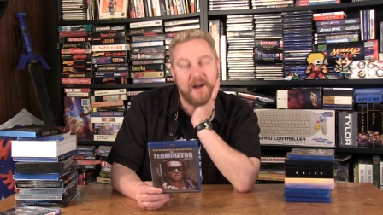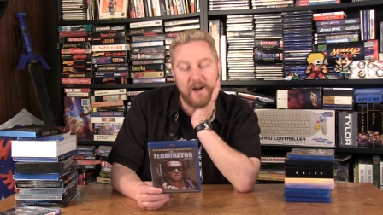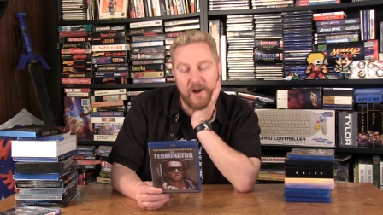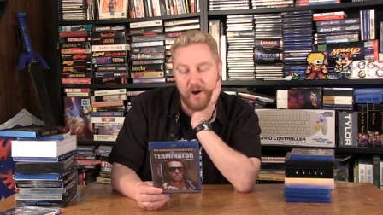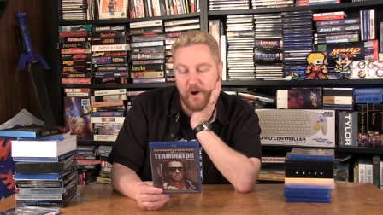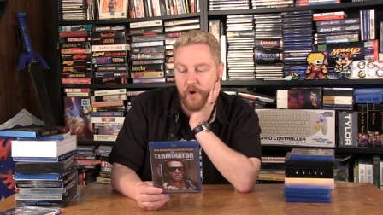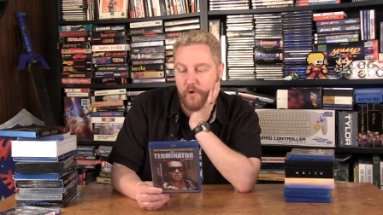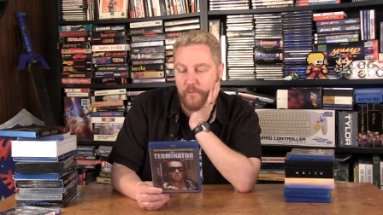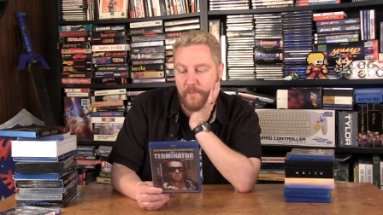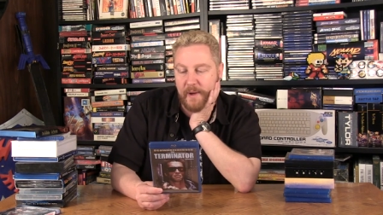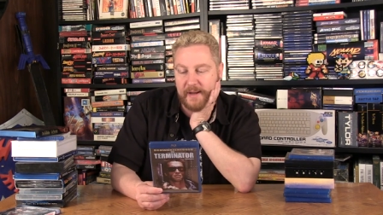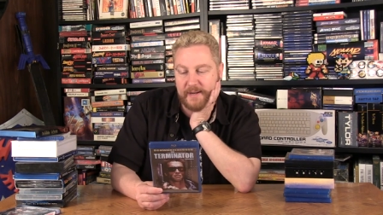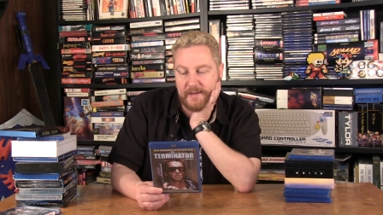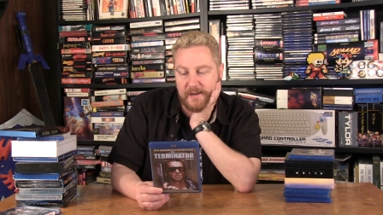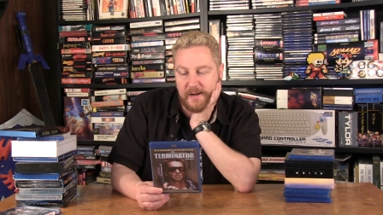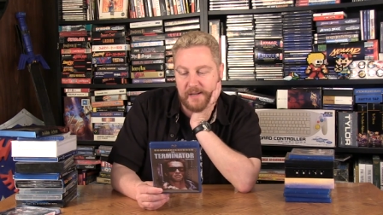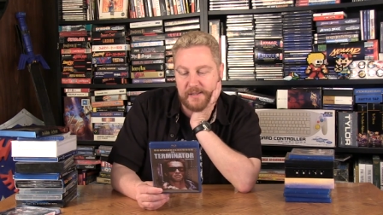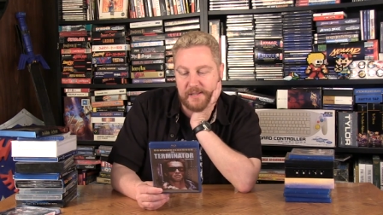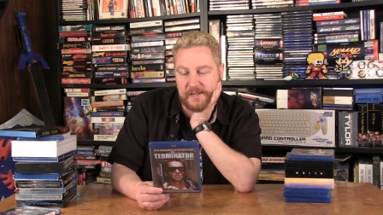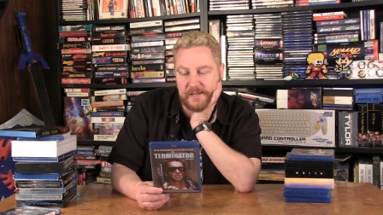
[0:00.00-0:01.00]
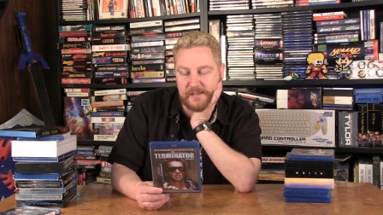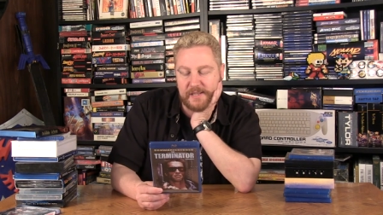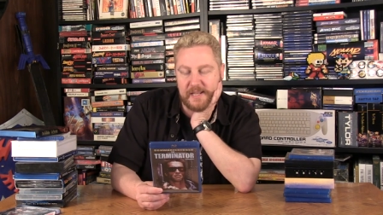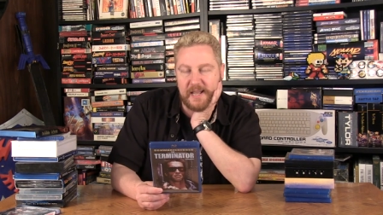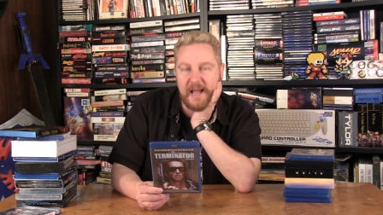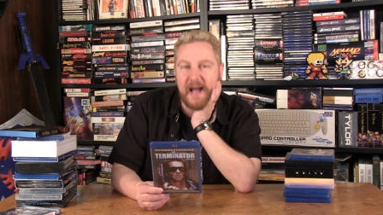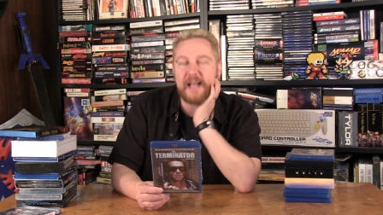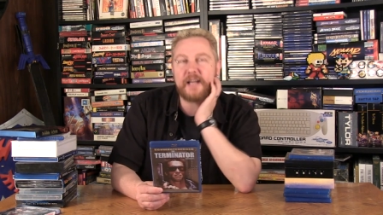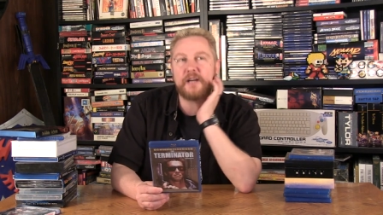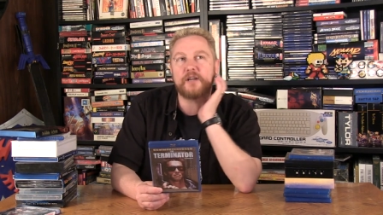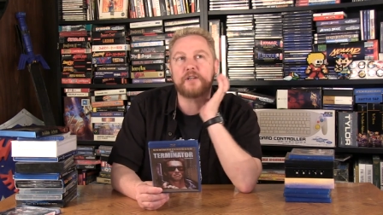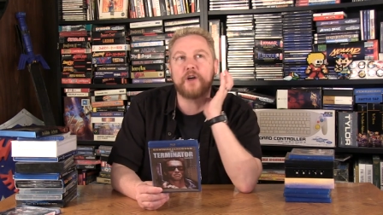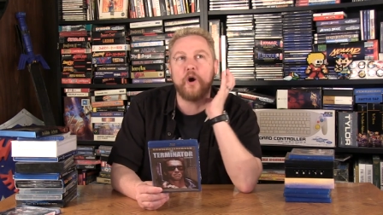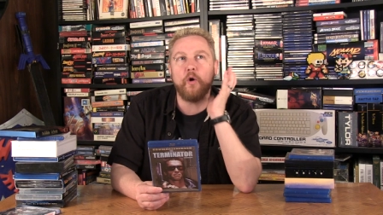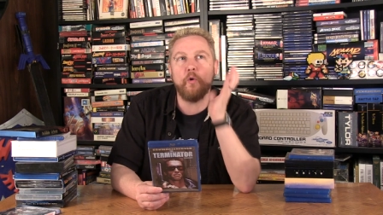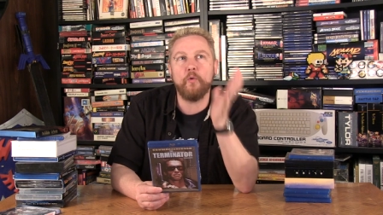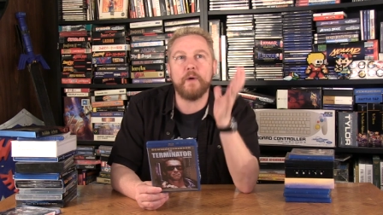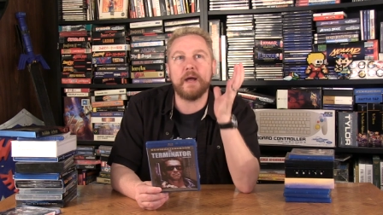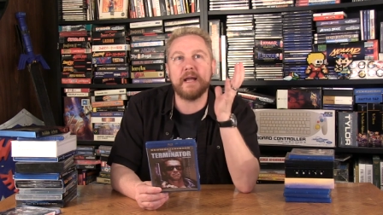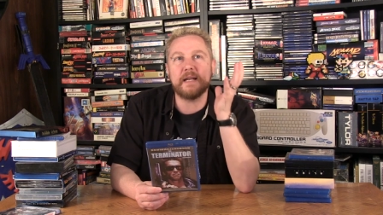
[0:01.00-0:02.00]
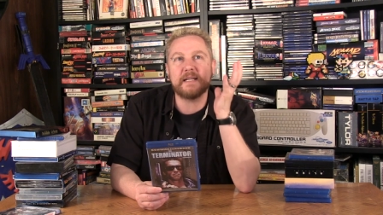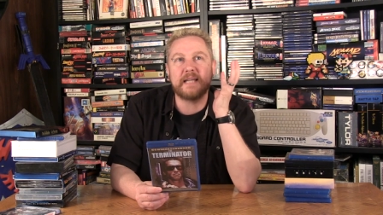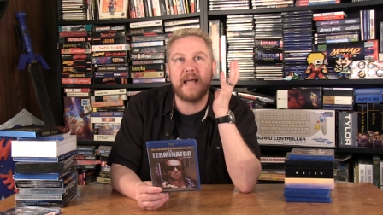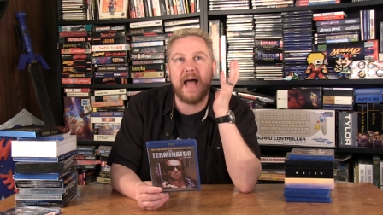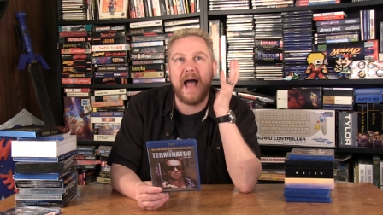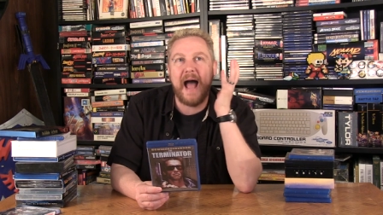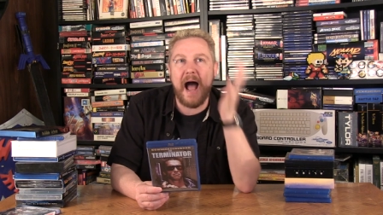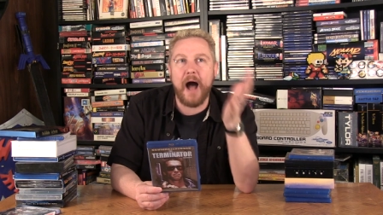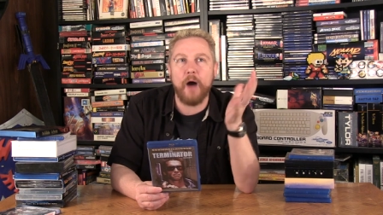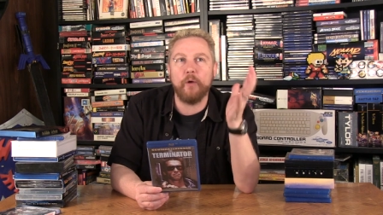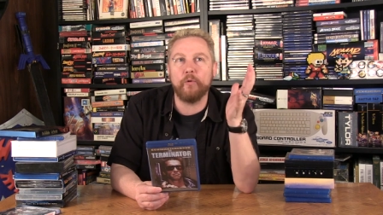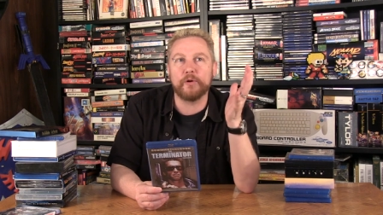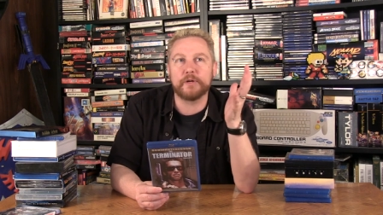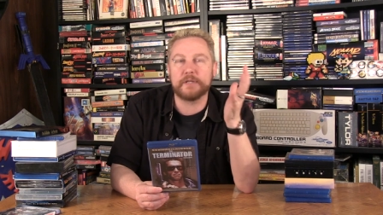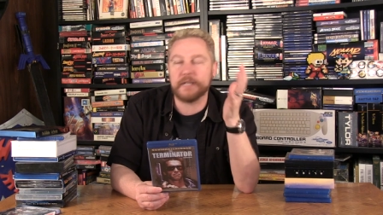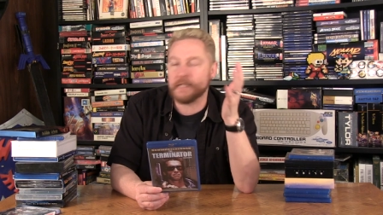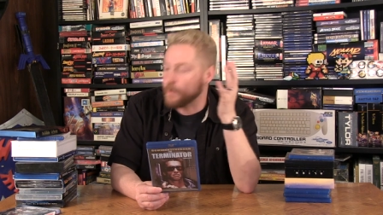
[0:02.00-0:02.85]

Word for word: Oh my God, the, the I could go into hours.